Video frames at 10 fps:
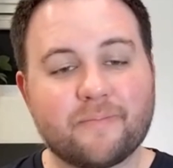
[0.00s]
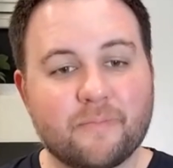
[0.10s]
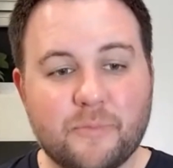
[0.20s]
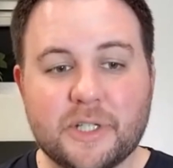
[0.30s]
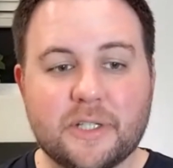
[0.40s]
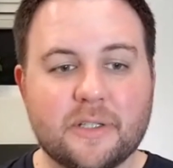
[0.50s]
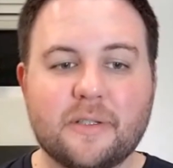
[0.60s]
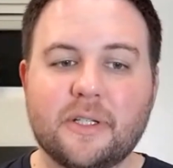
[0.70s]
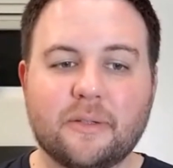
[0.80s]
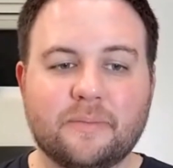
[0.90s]
We should,
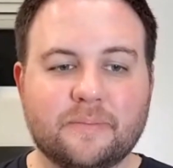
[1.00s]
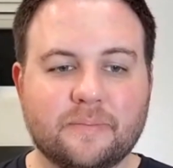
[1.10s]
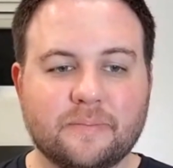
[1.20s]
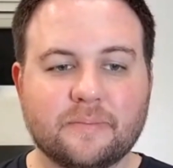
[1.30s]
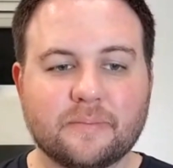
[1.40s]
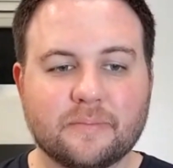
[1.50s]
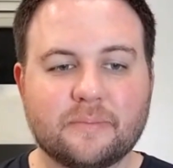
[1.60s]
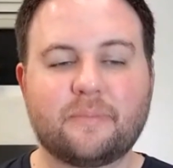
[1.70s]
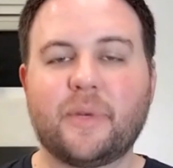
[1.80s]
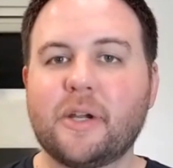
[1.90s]
you know,
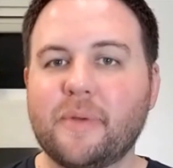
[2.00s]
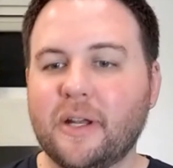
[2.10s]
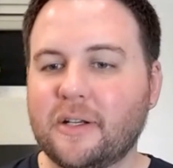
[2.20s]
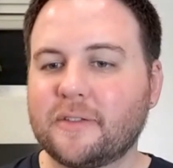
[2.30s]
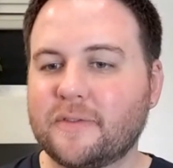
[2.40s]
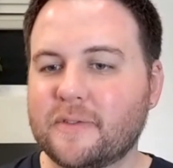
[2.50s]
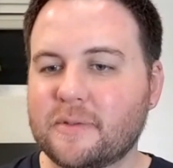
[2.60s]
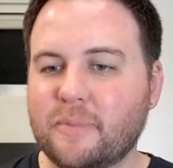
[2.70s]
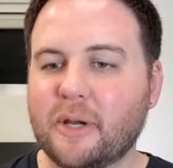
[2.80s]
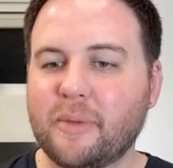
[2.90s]
Barabanov's
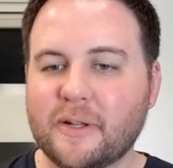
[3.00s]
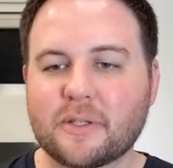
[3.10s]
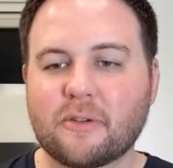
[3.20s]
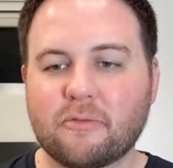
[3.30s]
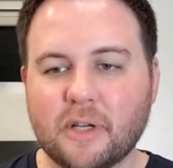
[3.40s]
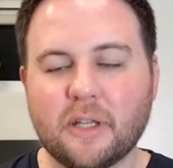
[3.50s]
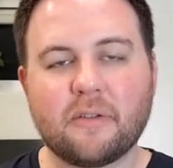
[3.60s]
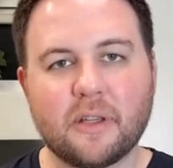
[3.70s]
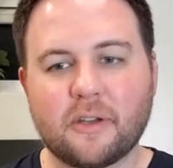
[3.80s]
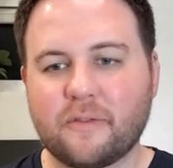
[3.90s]
been a really,
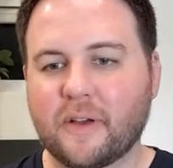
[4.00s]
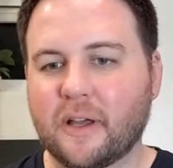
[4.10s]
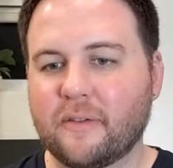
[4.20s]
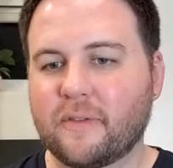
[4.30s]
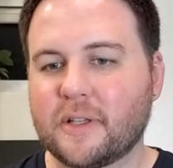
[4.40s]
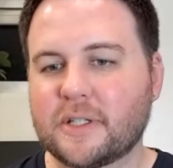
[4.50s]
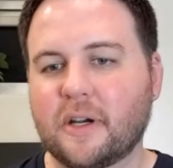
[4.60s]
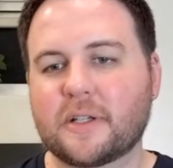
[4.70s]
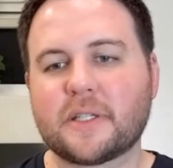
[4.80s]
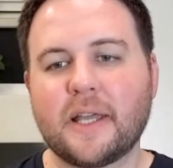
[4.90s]
really good find for the
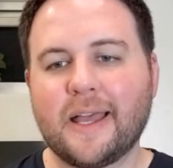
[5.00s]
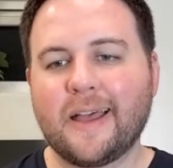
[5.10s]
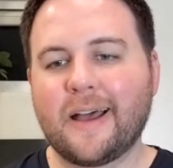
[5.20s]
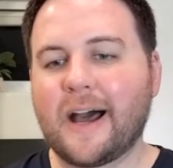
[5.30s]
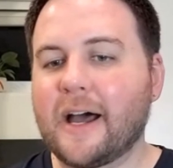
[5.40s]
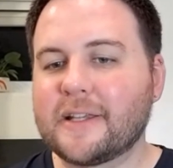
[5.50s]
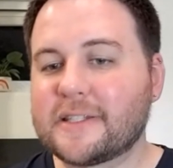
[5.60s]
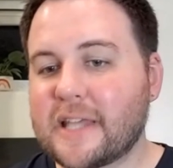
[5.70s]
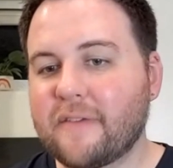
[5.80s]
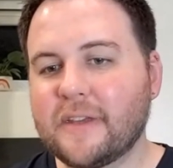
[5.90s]
Sharks.
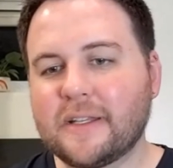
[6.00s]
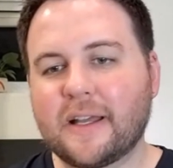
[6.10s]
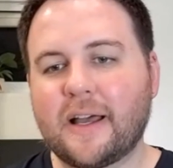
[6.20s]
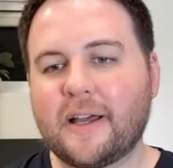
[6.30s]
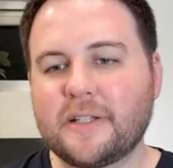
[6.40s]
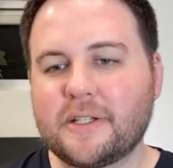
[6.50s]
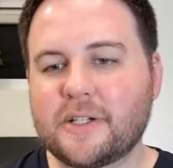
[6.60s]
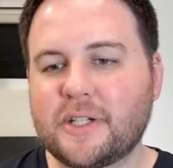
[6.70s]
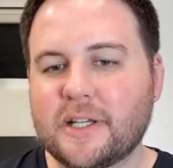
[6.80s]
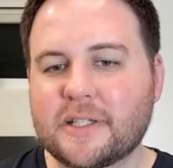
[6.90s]
7 high danger
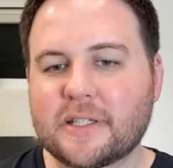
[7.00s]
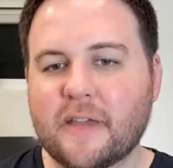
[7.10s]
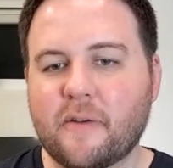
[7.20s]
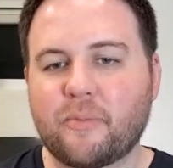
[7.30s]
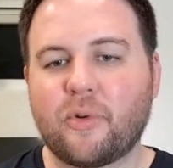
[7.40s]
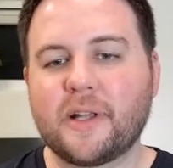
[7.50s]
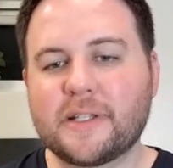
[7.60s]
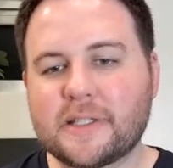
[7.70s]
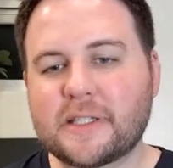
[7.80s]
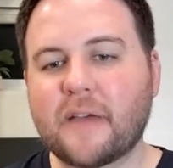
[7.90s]
chances, gave up 1.
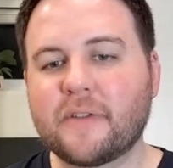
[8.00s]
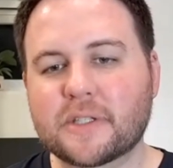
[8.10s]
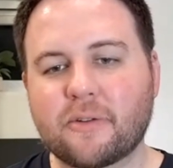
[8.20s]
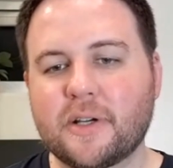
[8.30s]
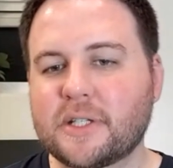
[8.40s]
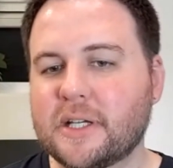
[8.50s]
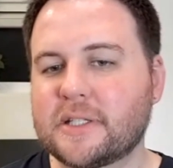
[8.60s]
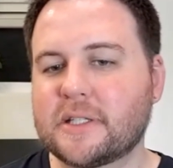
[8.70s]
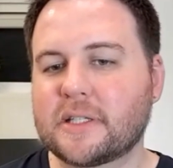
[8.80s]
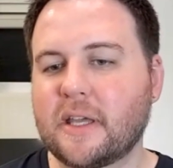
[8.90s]
7 scoring
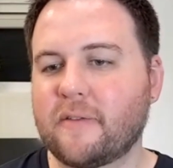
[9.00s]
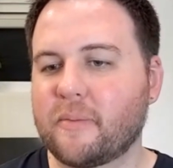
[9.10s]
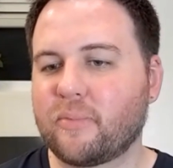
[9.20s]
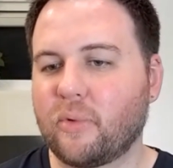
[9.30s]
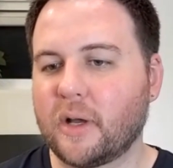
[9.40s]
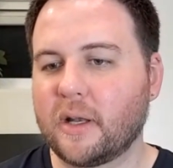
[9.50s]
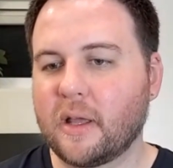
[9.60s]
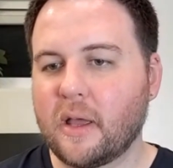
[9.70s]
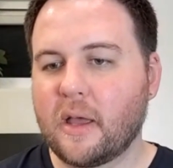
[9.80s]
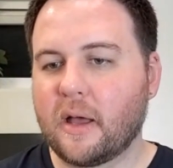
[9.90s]
chances, gave up 1.
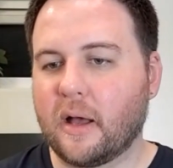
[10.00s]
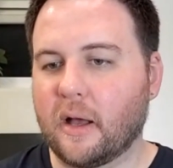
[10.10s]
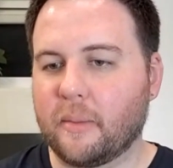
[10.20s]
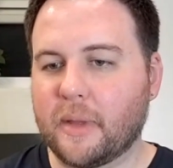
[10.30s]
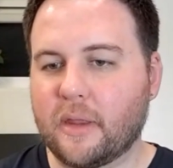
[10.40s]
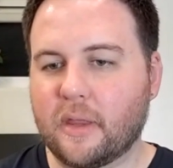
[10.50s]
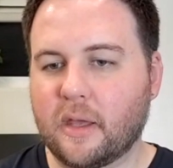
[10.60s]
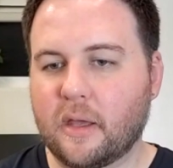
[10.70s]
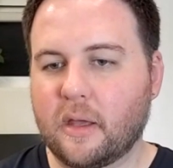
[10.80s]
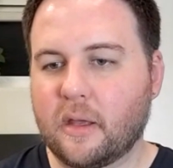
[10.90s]
And
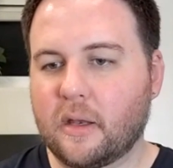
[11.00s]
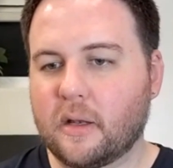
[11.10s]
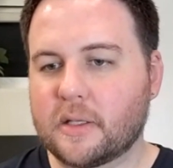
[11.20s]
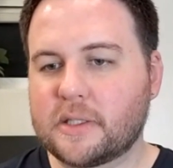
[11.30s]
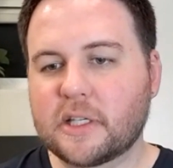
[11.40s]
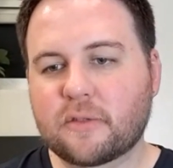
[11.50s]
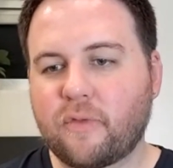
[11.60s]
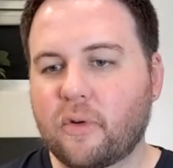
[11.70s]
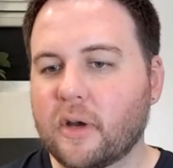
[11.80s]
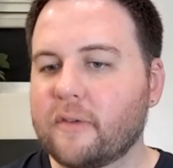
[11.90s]
then 6,
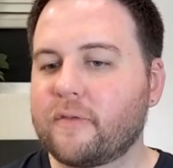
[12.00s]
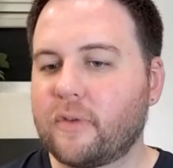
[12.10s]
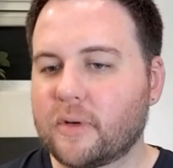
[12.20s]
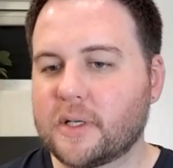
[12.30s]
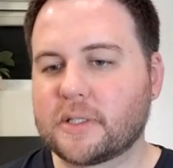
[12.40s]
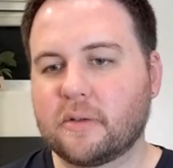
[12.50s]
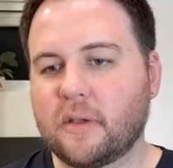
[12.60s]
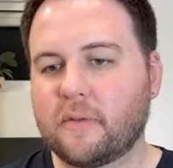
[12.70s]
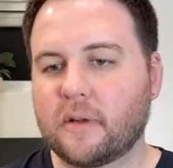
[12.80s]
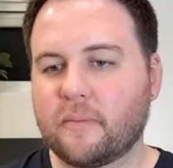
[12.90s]
4, and 4. So
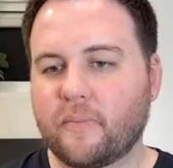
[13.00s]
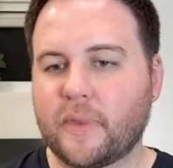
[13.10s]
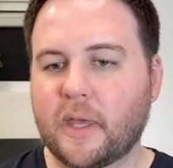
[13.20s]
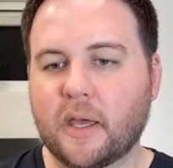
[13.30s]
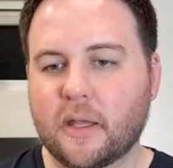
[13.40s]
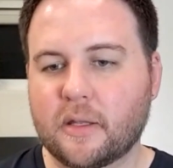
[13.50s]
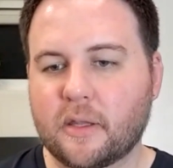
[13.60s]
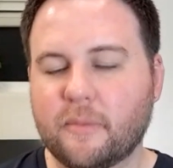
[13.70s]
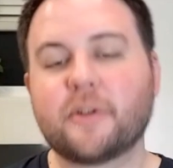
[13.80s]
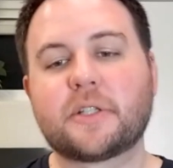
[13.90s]
even they had
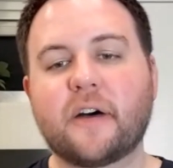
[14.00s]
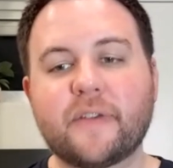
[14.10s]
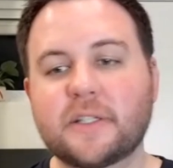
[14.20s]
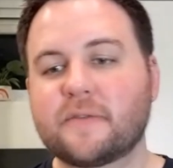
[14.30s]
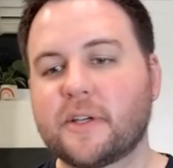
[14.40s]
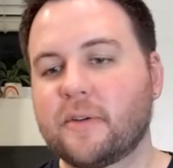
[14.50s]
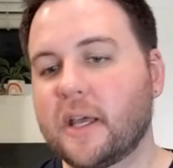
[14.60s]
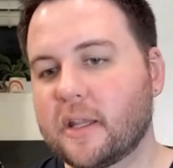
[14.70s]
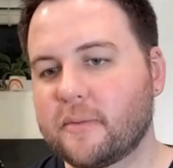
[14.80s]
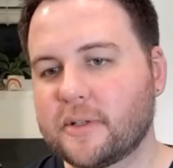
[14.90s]
the most offensive zone
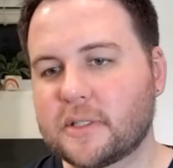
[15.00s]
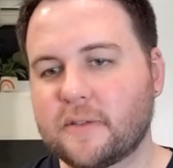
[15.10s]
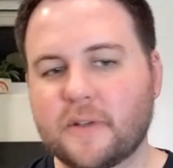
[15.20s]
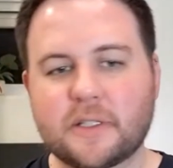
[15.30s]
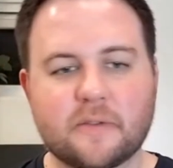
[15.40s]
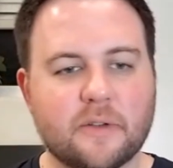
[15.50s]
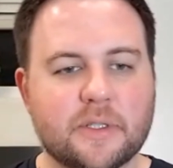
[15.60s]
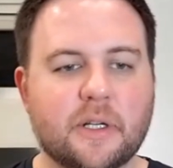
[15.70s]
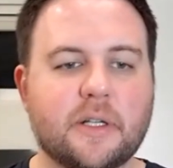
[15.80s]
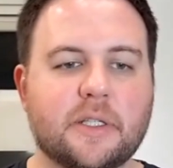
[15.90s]
and the most defensive zone
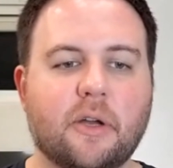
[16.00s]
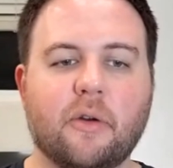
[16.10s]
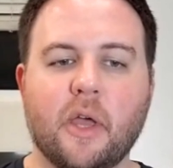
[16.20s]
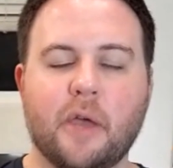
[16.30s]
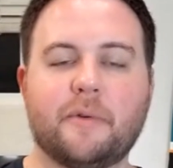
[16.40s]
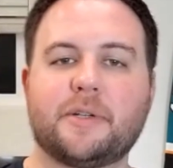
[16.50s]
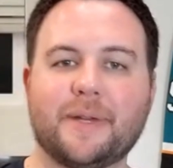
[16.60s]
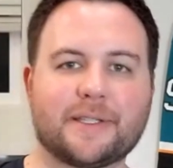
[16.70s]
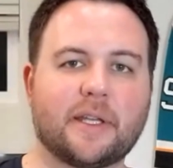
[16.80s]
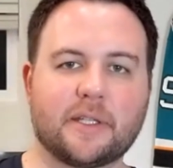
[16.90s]
start. So, which
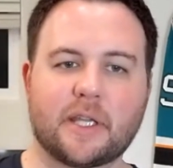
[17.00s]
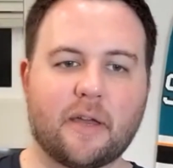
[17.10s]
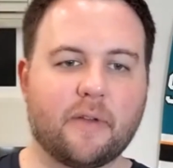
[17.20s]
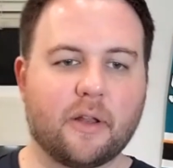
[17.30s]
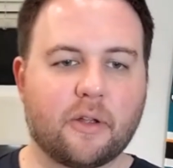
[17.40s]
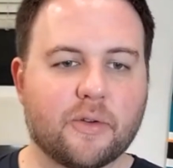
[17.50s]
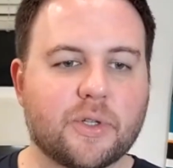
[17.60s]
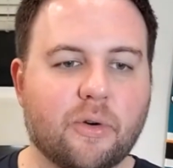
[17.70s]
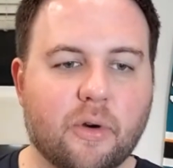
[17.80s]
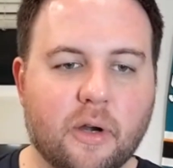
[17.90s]
makes sense having
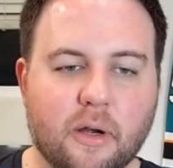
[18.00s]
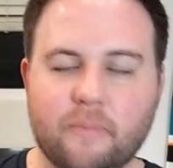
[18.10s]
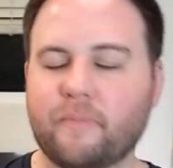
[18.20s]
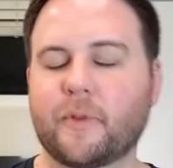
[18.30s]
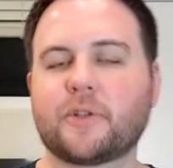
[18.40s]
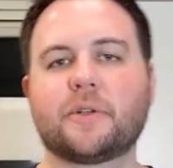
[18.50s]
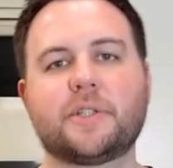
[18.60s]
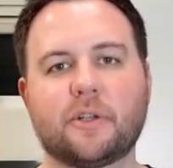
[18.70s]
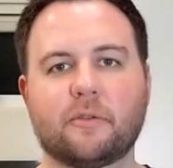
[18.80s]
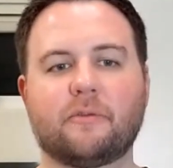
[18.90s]
Couture's
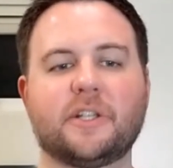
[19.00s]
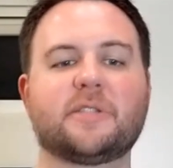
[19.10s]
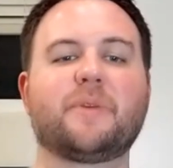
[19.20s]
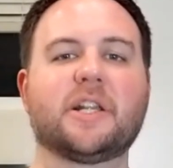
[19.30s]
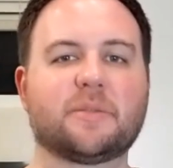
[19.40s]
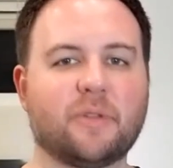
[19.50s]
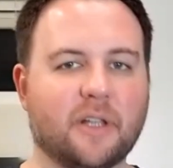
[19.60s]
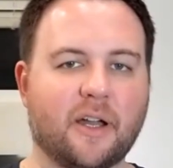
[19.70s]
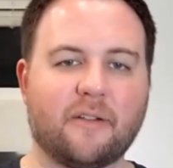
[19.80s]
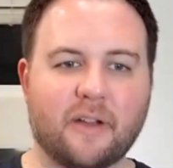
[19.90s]
your responsible
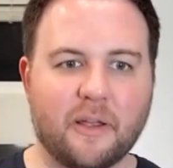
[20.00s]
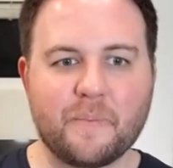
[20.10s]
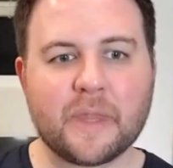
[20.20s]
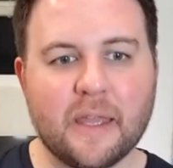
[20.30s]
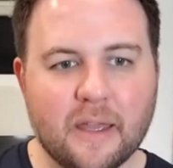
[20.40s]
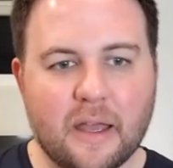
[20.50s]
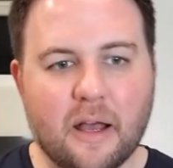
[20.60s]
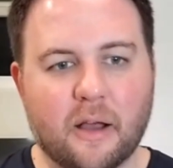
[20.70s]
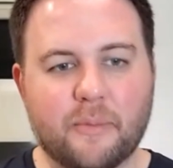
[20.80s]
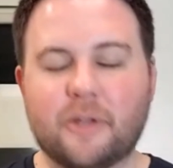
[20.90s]
line, right?
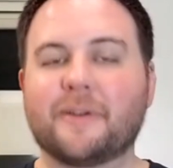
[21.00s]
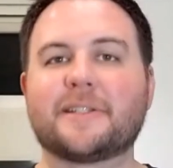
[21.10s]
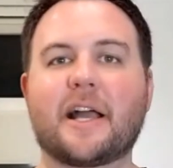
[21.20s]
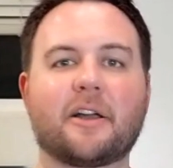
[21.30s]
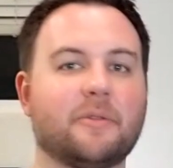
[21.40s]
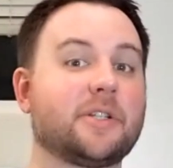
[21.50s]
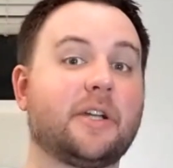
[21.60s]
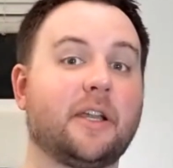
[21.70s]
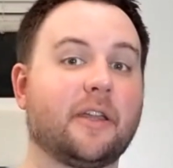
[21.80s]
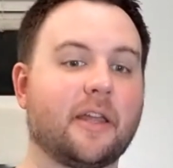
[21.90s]
You know exactly what you're
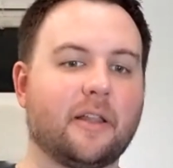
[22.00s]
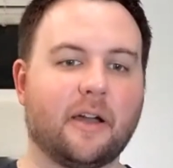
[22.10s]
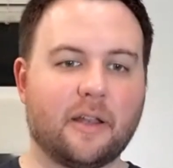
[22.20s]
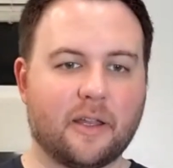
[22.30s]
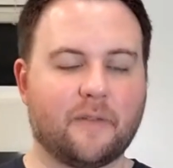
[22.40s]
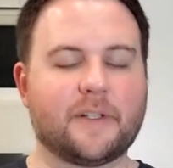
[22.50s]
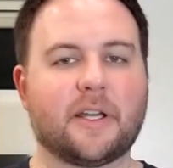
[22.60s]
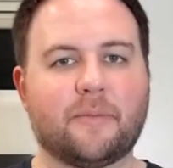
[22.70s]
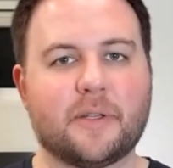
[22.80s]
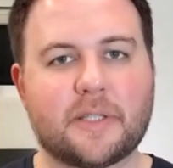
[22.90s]
getting out of that line every
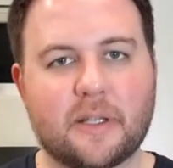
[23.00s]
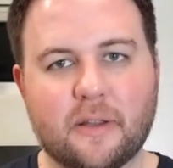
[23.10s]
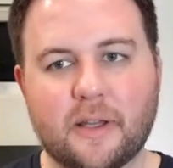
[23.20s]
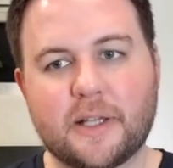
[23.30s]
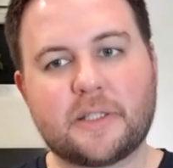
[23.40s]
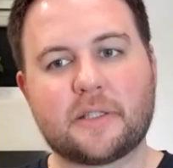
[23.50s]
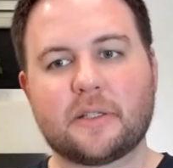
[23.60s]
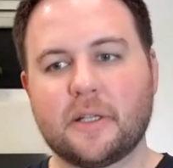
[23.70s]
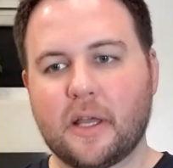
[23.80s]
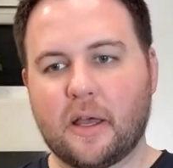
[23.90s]
time they sit on the ice.
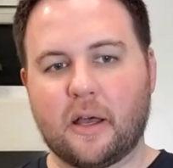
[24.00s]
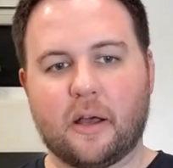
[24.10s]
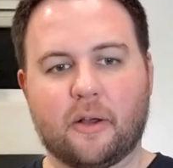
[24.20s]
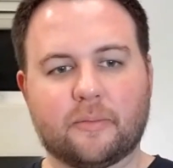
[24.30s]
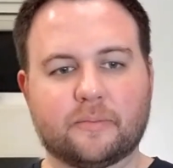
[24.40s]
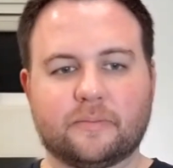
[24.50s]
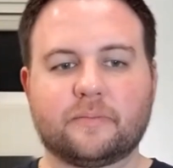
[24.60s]
Hertl,